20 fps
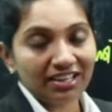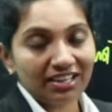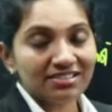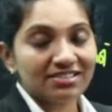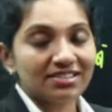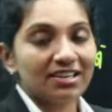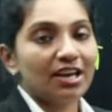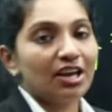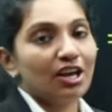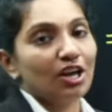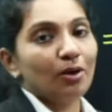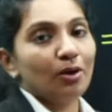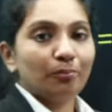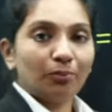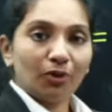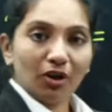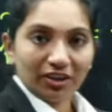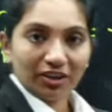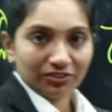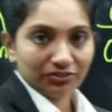is
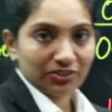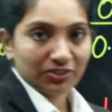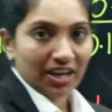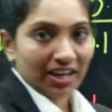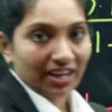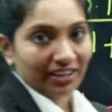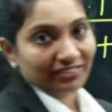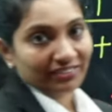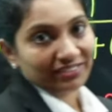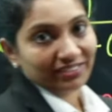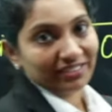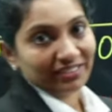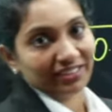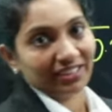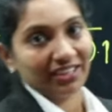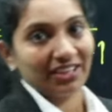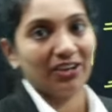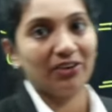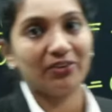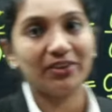0.5.
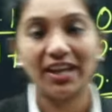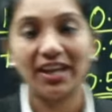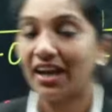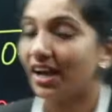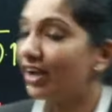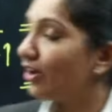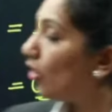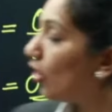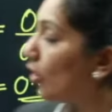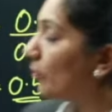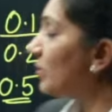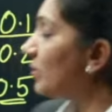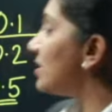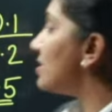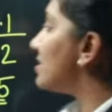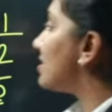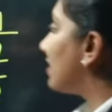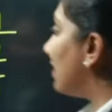Okay, I hope it is